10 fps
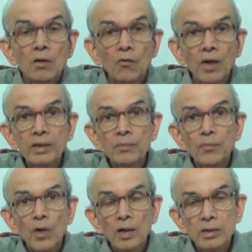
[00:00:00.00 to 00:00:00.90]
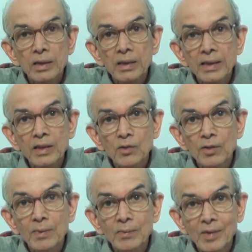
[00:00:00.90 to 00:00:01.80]
one important thing to
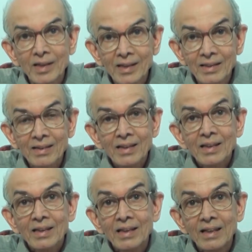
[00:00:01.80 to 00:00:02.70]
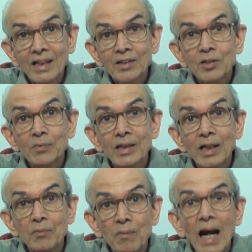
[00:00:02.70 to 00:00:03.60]
remember is there has to be
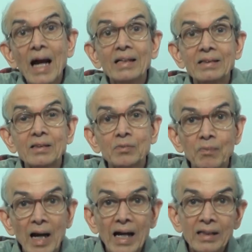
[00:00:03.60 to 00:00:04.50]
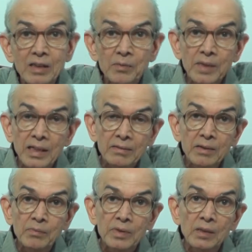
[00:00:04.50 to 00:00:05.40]
a match of that
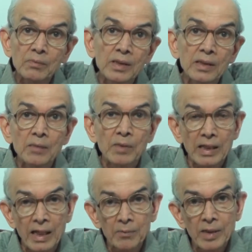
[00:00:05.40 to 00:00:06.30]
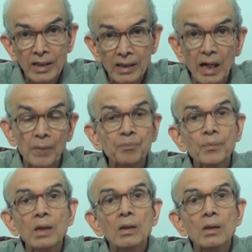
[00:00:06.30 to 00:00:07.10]
symptoms in the Matra Medica.